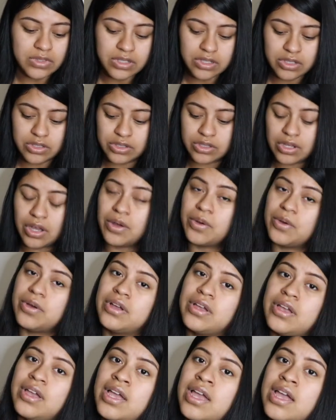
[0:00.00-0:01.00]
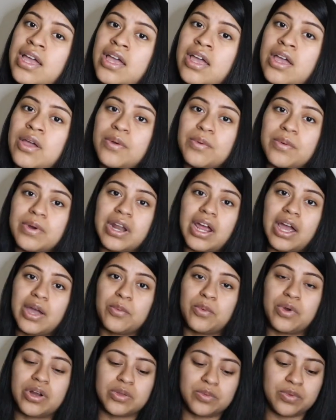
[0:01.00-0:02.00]
So when I
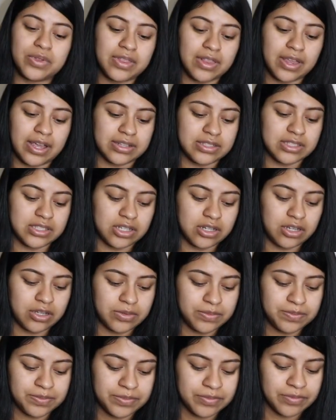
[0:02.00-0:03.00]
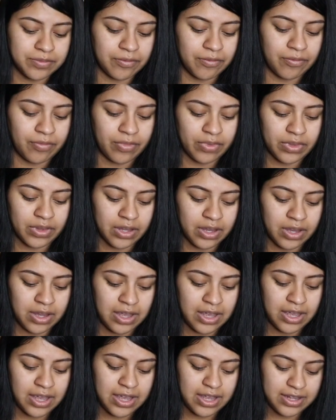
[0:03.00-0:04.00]
worked with Lancino,
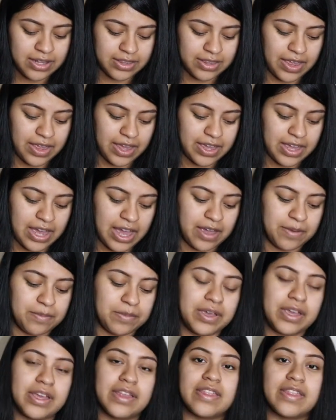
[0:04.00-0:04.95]
they gave me